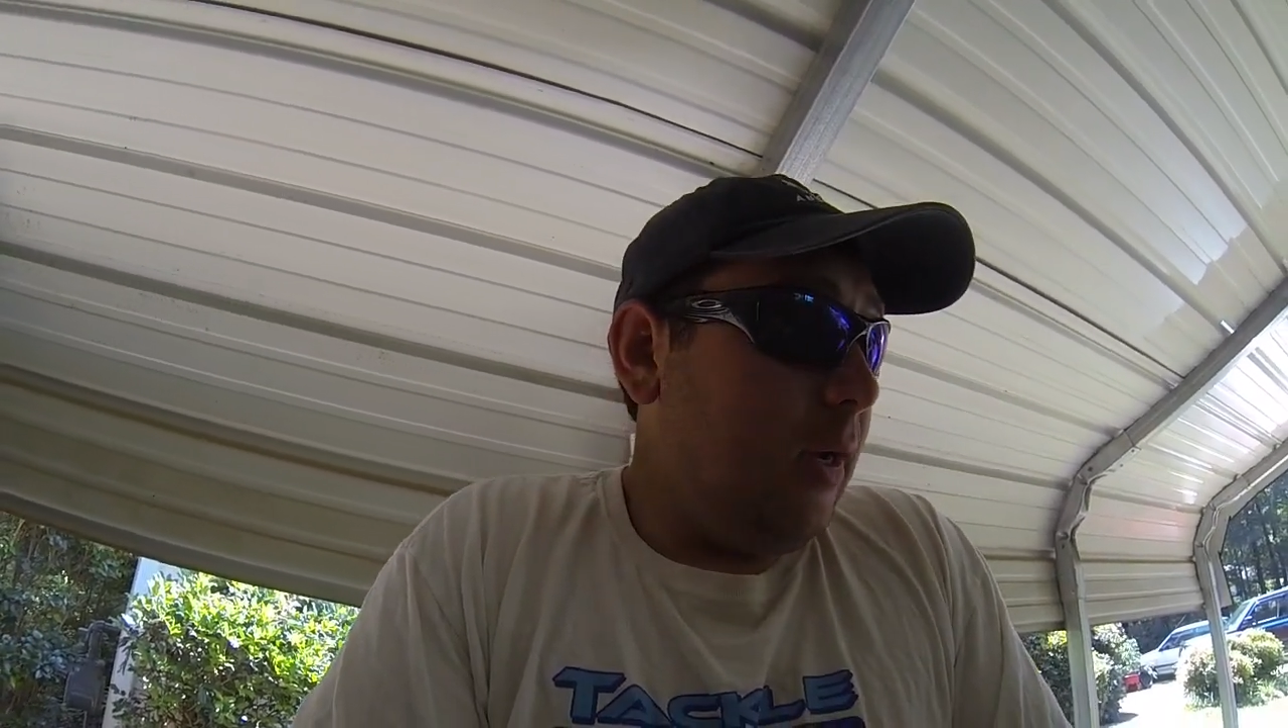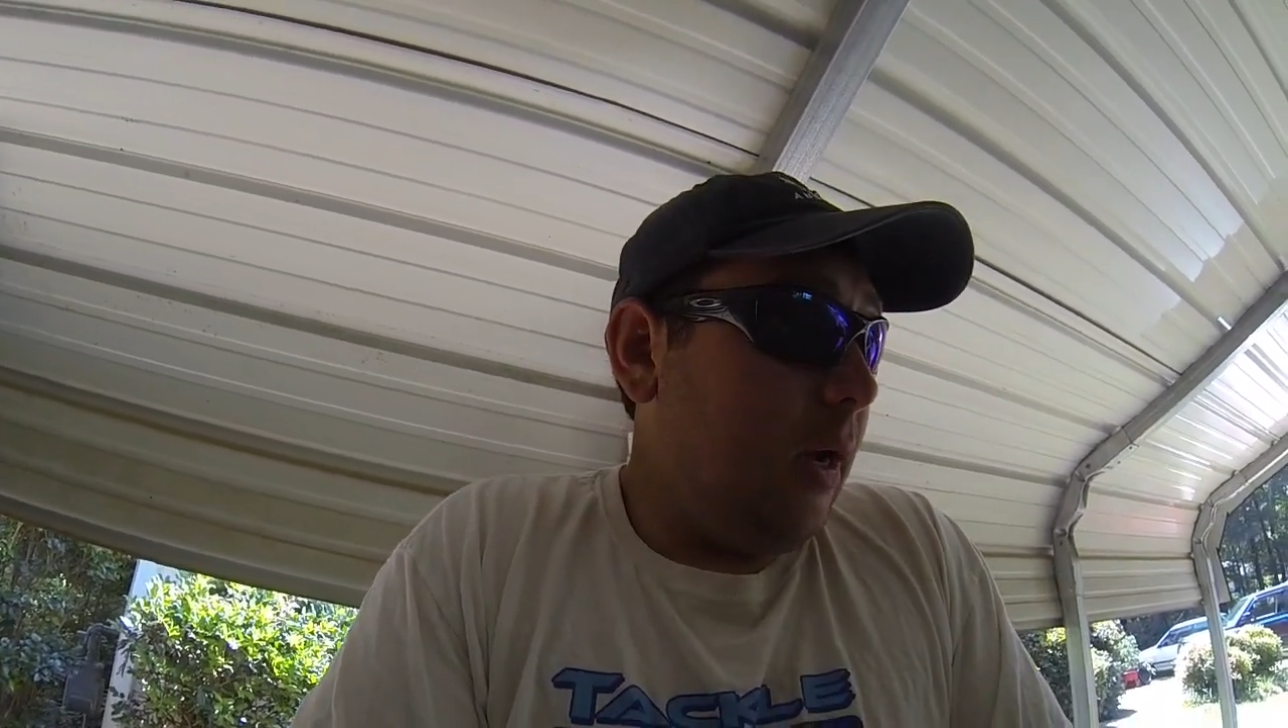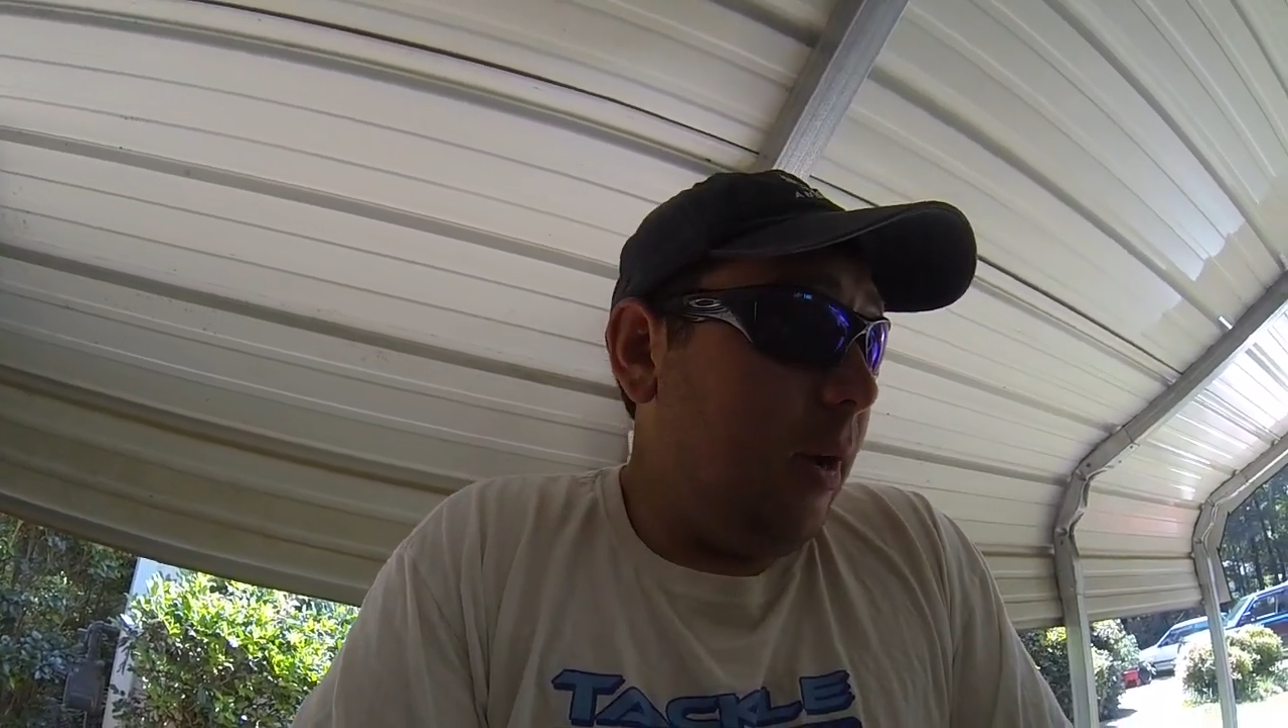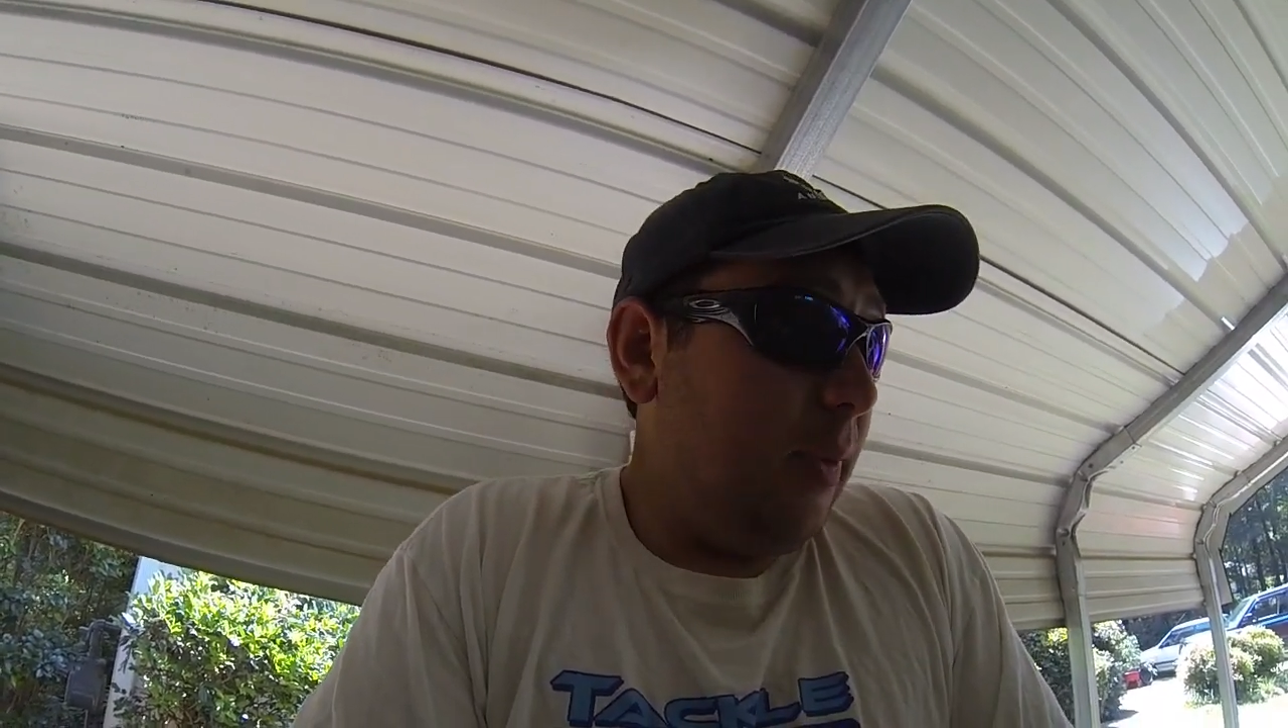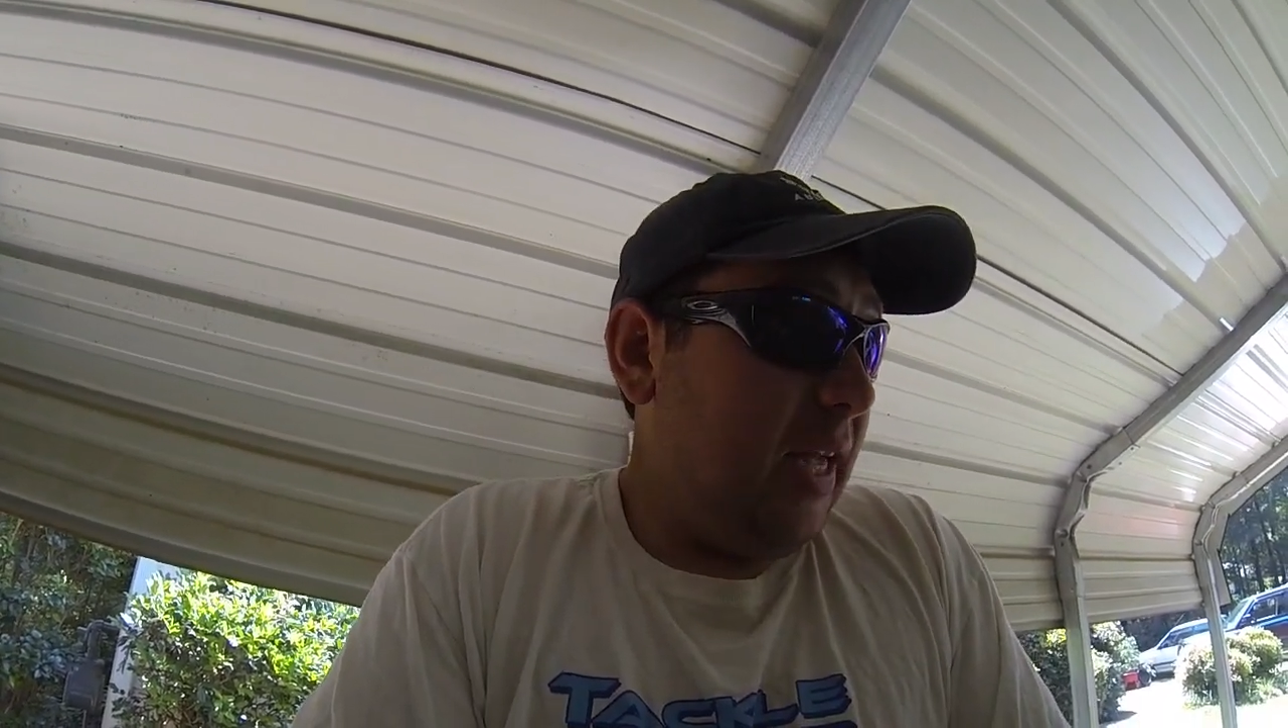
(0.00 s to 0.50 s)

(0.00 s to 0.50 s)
but